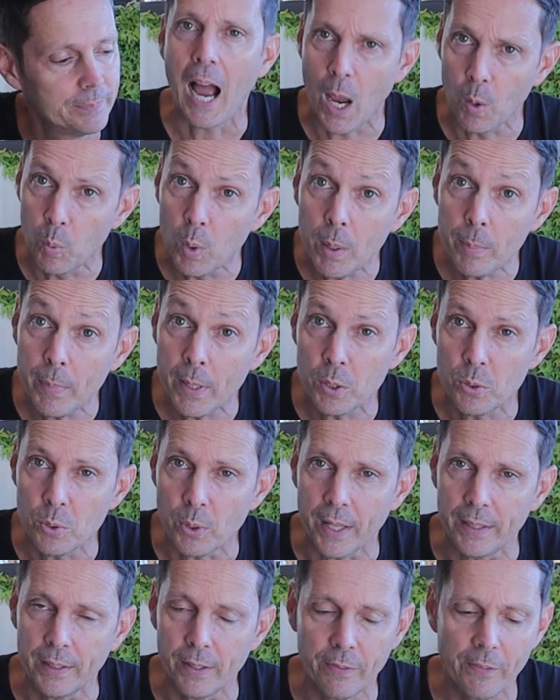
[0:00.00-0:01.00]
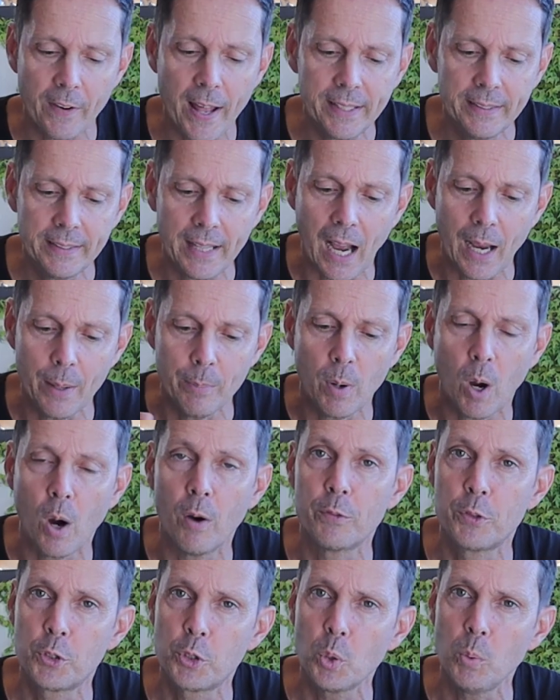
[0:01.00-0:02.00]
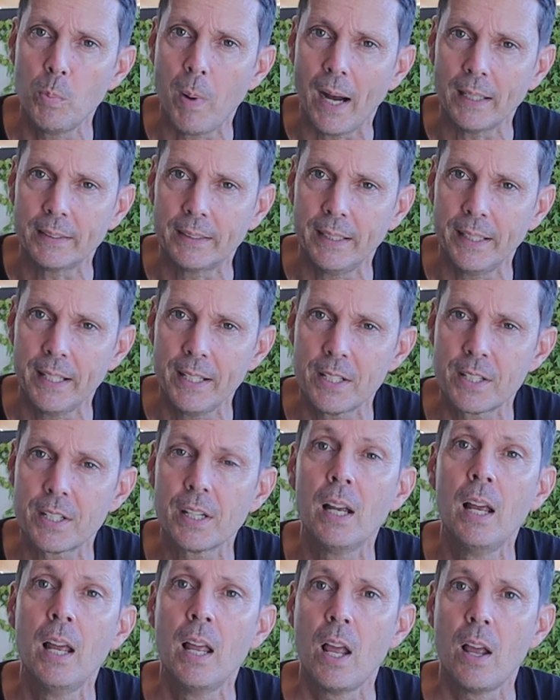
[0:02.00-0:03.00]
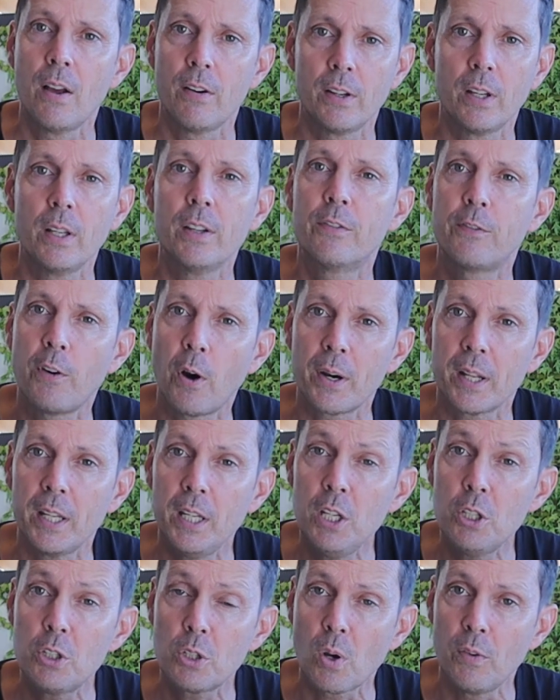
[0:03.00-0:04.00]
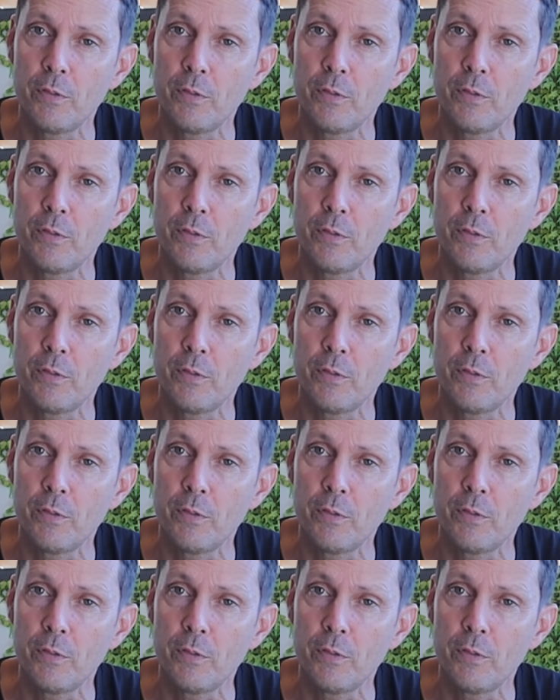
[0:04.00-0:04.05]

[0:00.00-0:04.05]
I will measure the flight time of two batteries for each